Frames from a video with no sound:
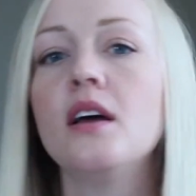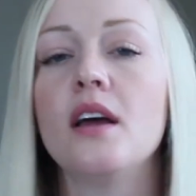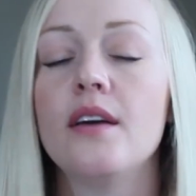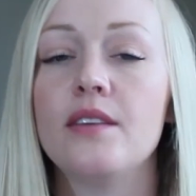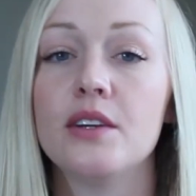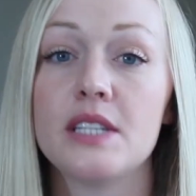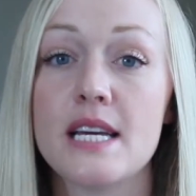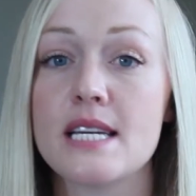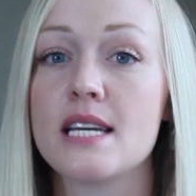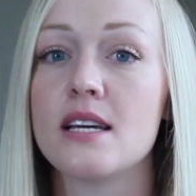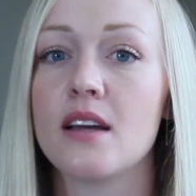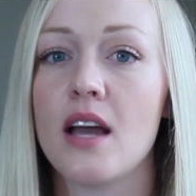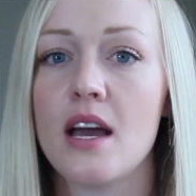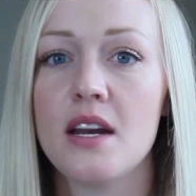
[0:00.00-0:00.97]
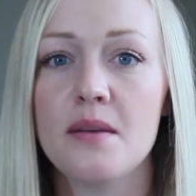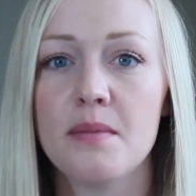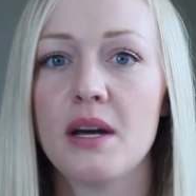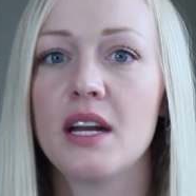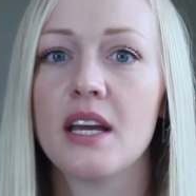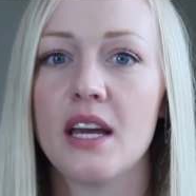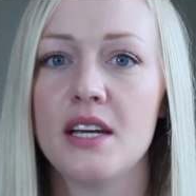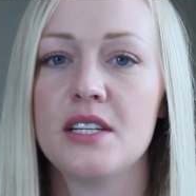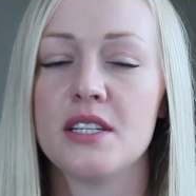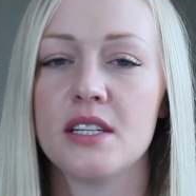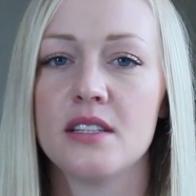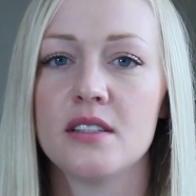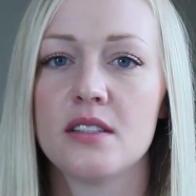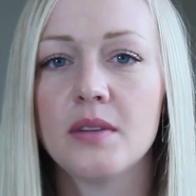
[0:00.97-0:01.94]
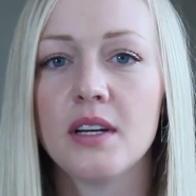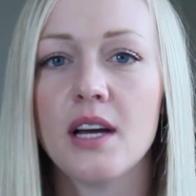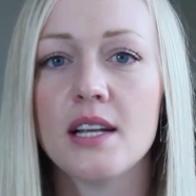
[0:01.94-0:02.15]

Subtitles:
If you're taking any medications,